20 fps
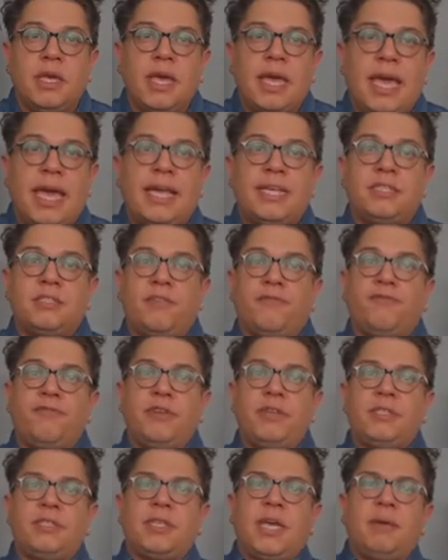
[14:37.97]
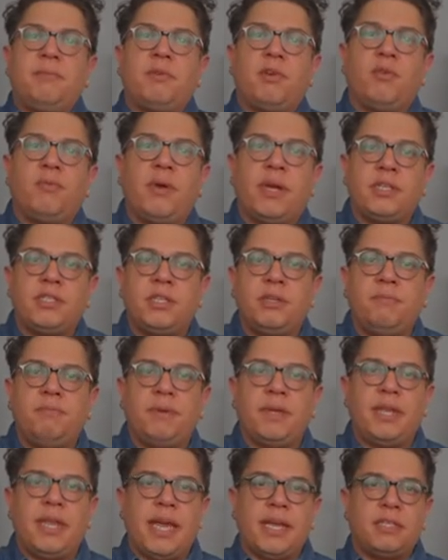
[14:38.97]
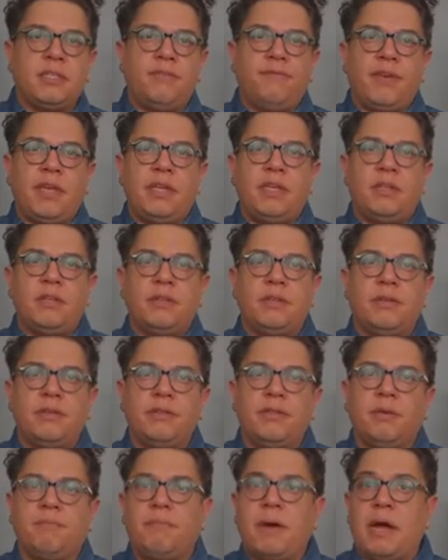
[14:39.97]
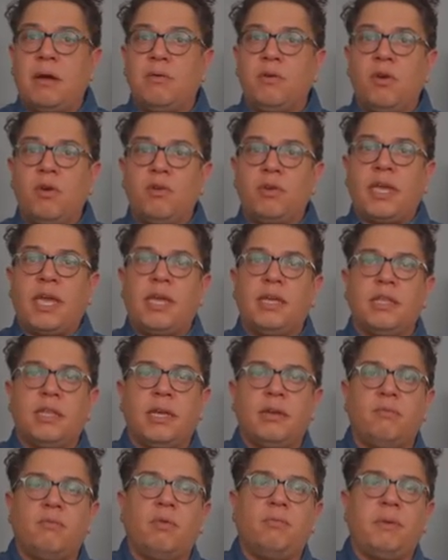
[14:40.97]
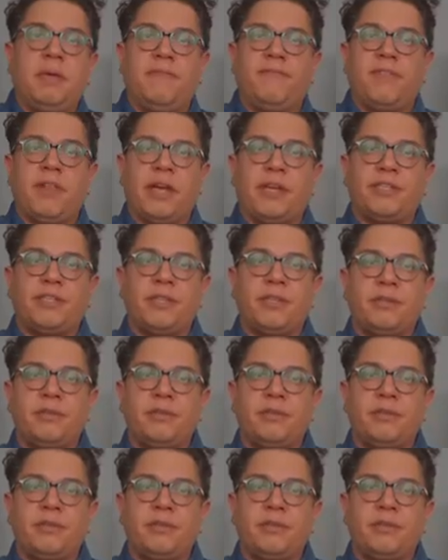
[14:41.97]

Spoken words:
Has the freeze time correction been activated? The power OK light will be flashing.